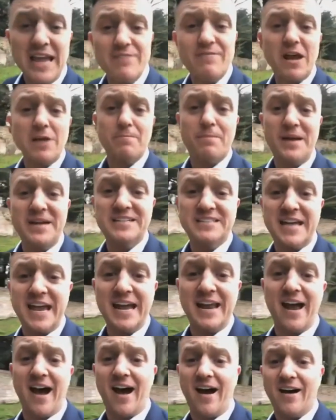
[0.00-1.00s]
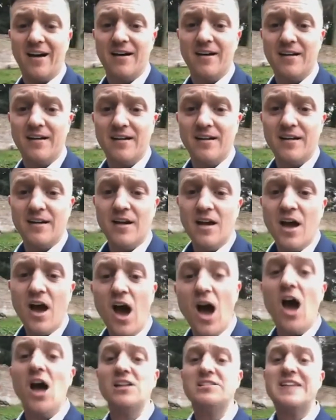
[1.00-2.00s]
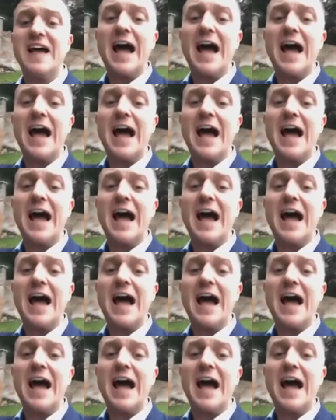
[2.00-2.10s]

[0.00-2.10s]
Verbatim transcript: Lee Rigby's killer. Her